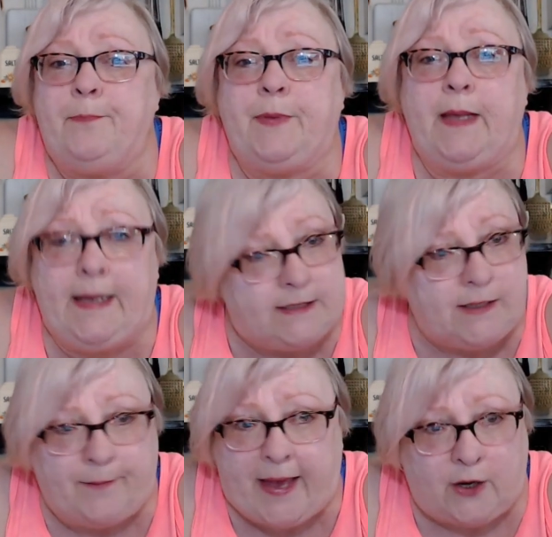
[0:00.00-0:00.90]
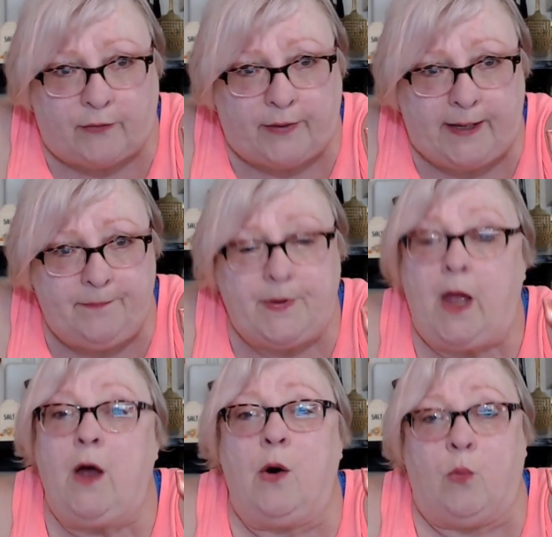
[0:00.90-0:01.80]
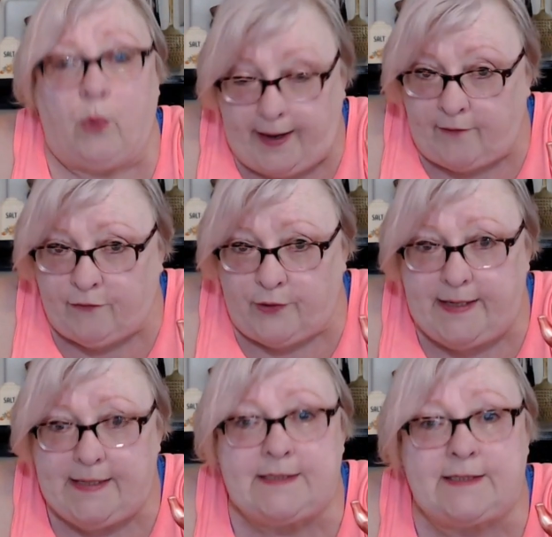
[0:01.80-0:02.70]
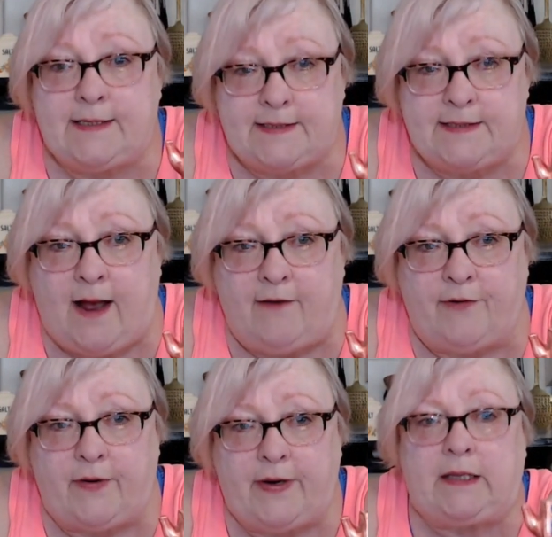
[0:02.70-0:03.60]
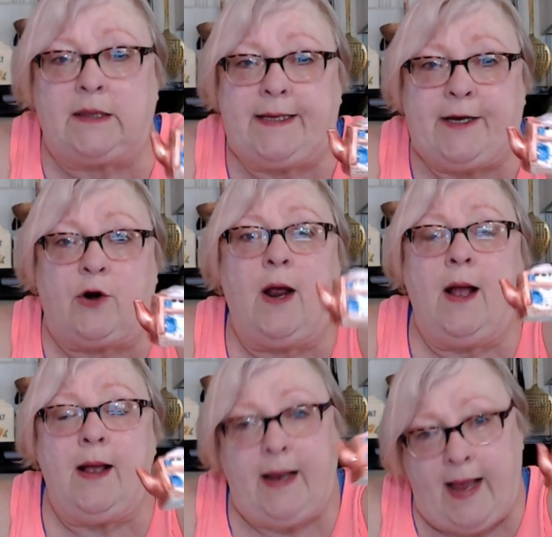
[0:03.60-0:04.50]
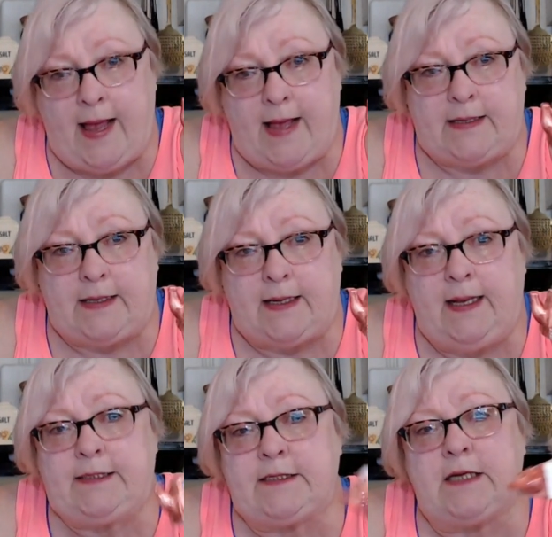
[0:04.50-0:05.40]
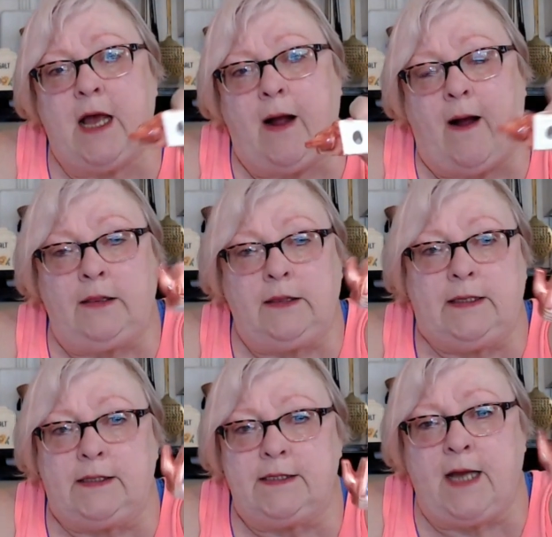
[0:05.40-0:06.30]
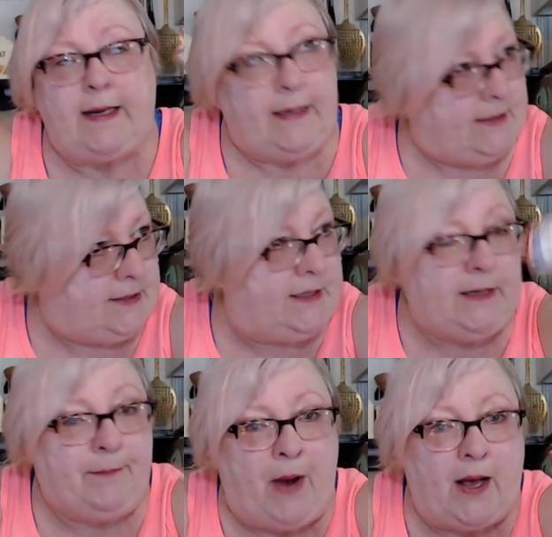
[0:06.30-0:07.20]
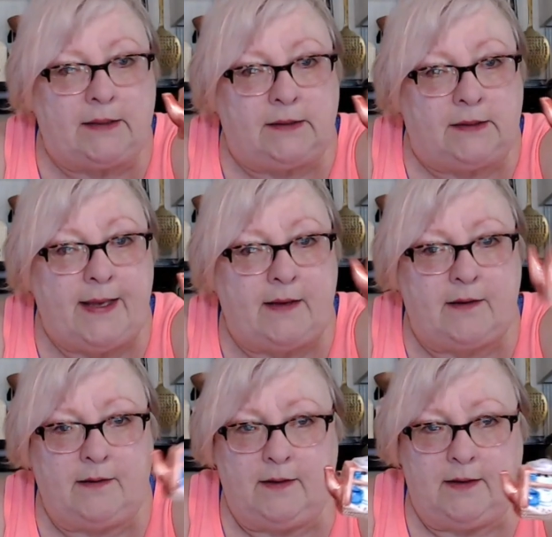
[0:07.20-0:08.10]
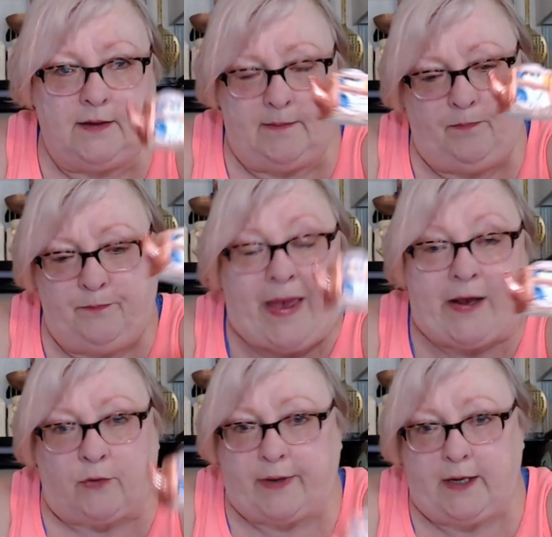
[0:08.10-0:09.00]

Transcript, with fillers: it's a bakery. Whatever it is, it's not very clear, and it's a little tiny teapot-like bakery.